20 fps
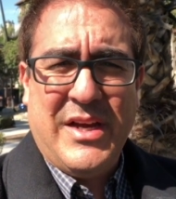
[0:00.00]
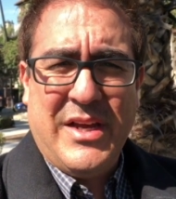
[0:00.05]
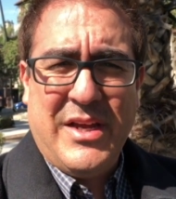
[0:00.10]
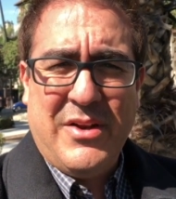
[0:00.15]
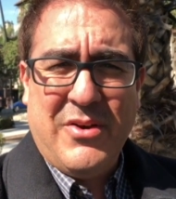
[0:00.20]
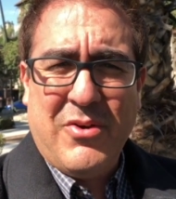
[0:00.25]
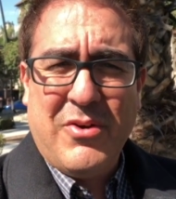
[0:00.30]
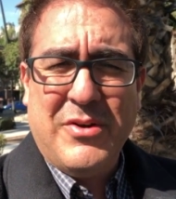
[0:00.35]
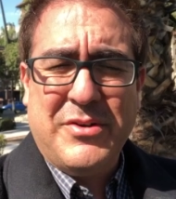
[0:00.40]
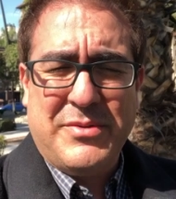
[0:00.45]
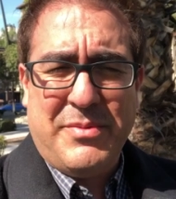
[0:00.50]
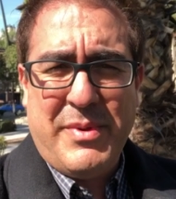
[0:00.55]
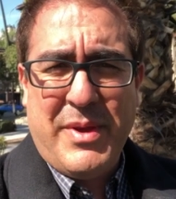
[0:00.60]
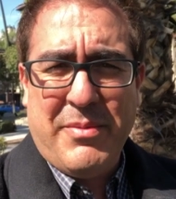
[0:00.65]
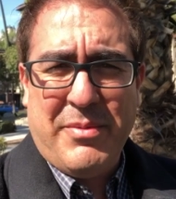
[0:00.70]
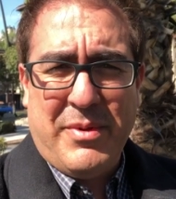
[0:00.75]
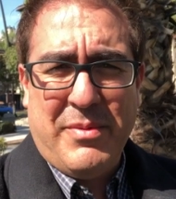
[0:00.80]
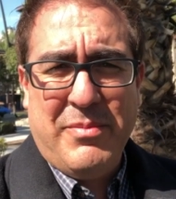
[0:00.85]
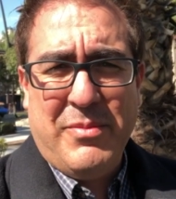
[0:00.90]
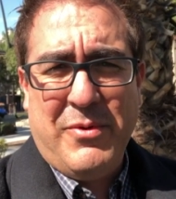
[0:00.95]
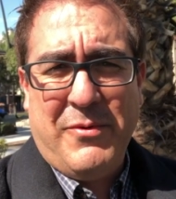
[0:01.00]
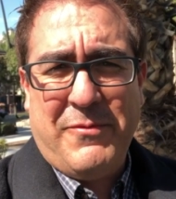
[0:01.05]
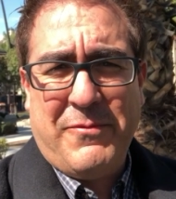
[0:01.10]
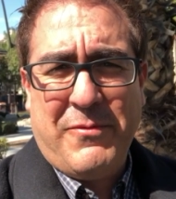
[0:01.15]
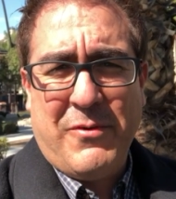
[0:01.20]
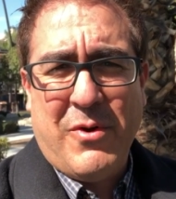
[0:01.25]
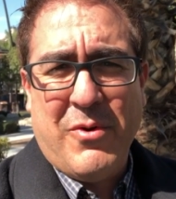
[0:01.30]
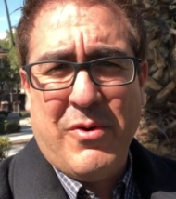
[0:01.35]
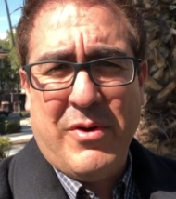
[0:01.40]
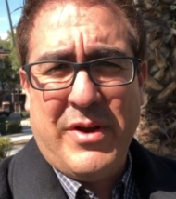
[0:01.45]
in order to be able to move
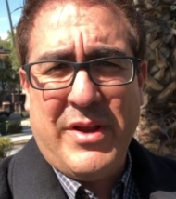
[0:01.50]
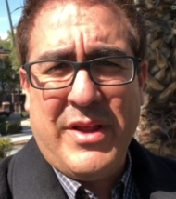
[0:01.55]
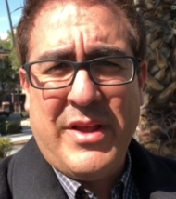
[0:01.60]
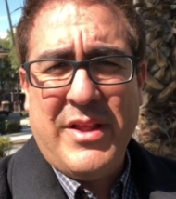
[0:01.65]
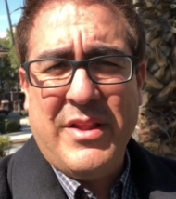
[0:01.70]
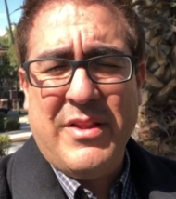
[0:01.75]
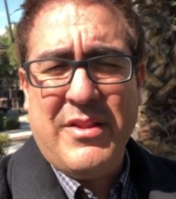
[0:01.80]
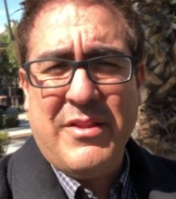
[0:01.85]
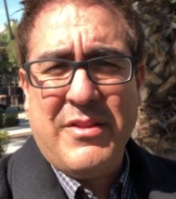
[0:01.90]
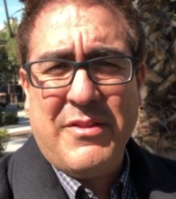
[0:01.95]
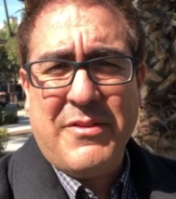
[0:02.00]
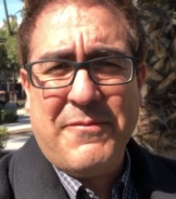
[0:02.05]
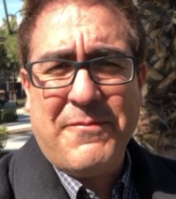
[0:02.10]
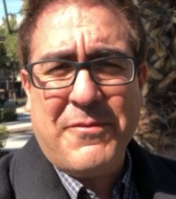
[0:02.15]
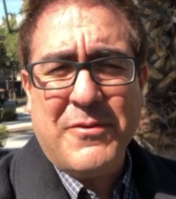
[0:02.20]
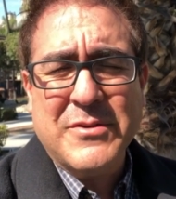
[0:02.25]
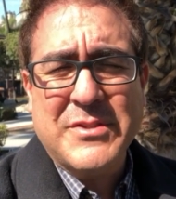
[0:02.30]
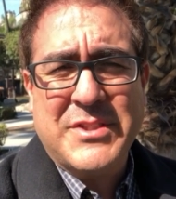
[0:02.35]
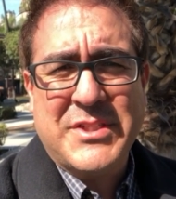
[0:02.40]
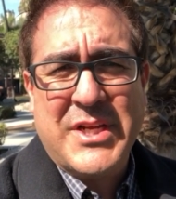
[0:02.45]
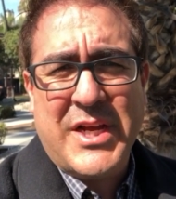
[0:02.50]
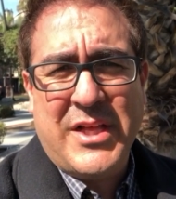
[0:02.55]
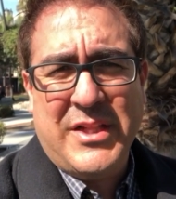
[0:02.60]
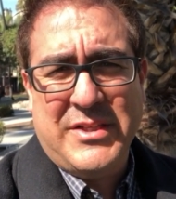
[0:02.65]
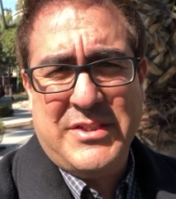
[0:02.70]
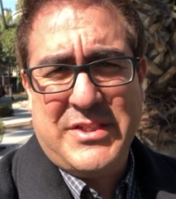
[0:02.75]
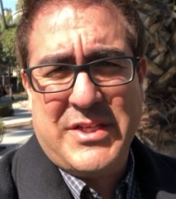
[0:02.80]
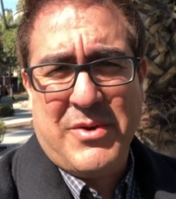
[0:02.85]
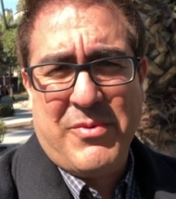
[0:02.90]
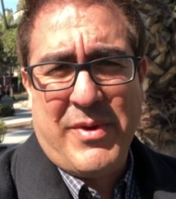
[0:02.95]
forward. And the first
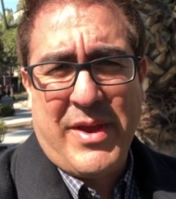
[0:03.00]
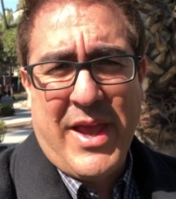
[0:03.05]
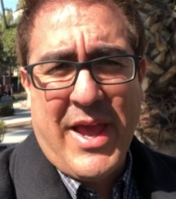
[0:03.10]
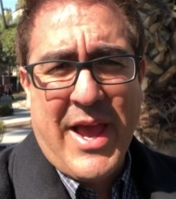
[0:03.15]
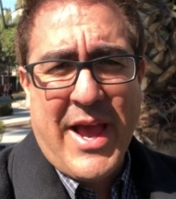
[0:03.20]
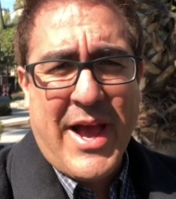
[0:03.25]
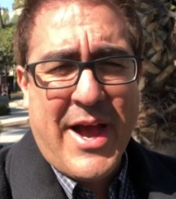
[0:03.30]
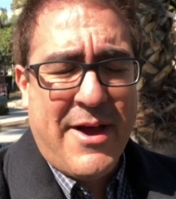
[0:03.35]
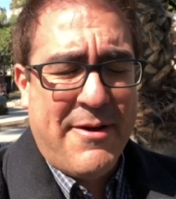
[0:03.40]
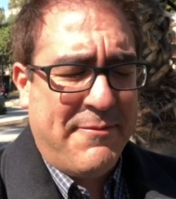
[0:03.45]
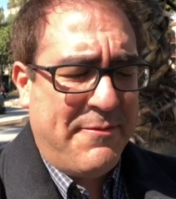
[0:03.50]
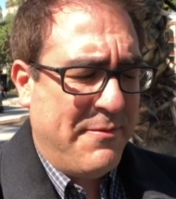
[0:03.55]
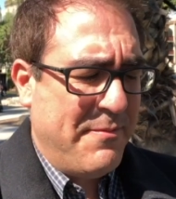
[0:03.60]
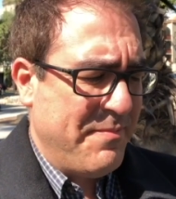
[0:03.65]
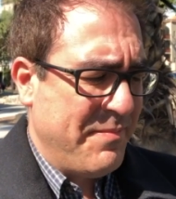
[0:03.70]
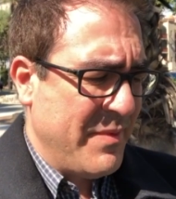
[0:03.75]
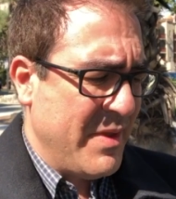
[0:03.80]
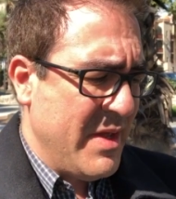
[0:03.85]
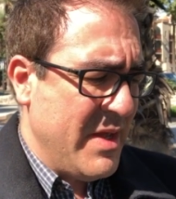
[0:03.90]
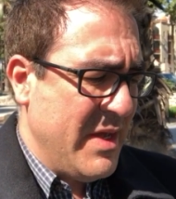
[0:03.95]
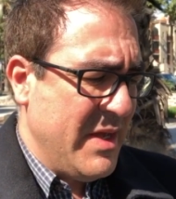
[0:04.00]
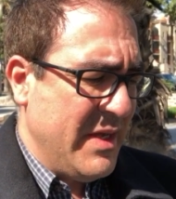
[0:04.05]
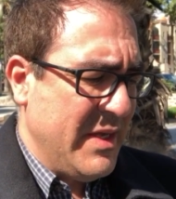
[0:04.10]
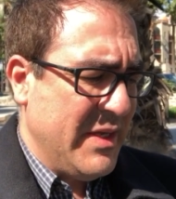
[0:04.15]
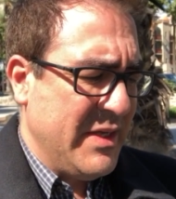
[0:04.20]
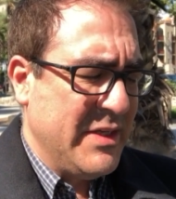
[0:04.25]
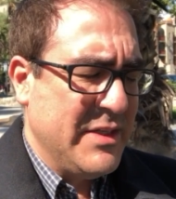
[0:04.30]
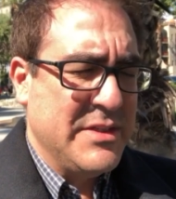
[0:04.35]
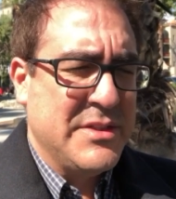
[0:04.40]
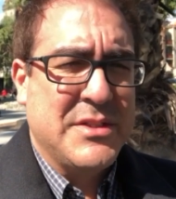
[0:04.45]
challenge that we have
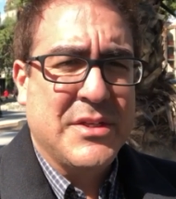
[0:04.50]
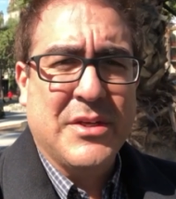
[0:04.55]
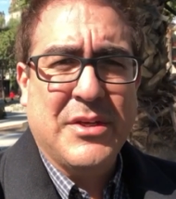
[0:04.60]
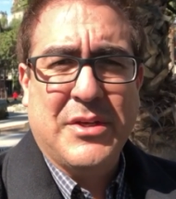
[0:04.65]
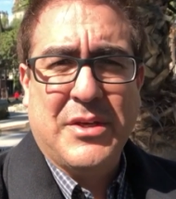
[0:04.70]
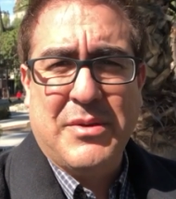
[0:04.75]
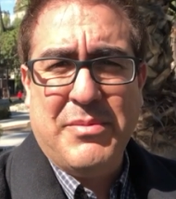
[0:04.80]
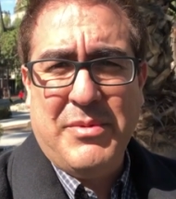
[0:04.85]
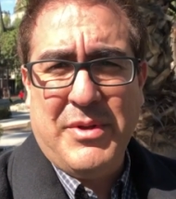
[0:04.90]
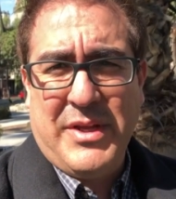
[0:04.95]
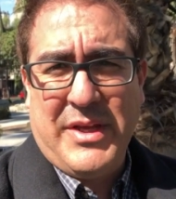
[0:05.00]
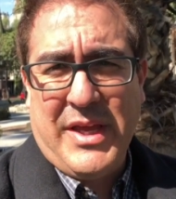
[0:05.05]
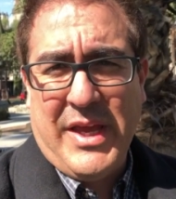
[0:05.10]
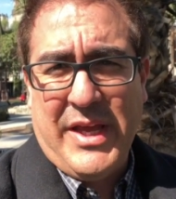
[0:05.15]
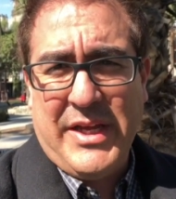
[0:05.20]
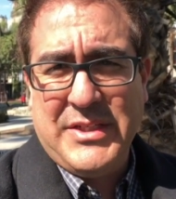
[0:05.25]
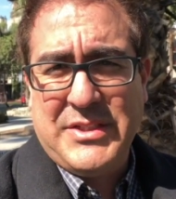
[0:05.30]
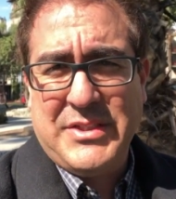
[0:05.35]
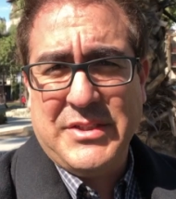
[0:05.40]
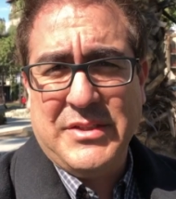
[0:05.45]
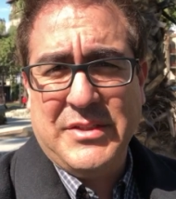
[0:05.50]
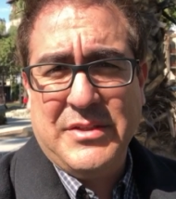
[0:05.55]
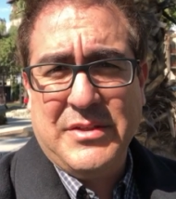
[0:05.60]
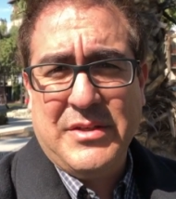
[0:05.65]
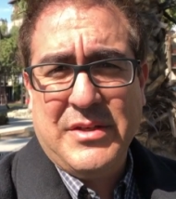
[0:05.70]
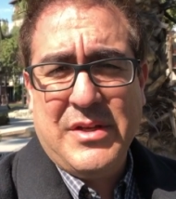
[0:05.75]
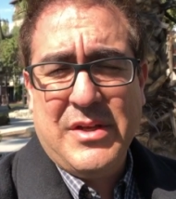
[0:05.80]
is communication.